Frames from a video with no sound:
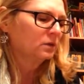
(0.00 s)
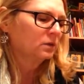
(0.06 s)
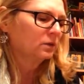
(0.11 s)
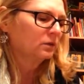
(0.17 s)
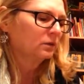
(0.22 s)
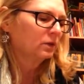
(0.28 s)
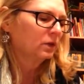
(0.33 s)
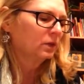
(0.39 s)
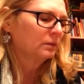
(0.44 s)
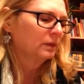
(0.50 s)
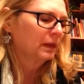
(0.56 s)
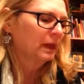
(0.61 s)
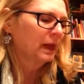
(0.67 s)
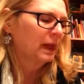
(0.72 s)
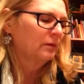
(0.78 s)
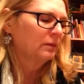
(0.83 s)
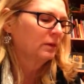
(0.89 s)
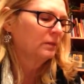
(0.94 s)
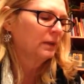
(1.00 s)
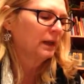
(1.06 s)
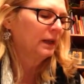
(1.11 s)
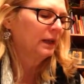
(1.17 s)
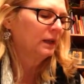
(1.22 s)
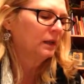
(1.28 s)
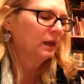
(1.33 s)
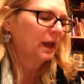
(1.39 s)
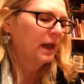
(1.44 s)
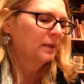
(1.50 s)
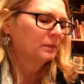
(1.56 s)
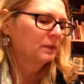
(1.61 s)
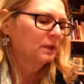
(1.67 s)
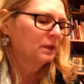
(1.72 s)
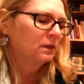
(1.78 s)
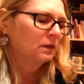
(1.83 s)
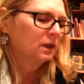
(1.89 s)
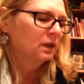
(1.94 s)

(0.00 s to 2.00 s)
uniform, and everybody clapped.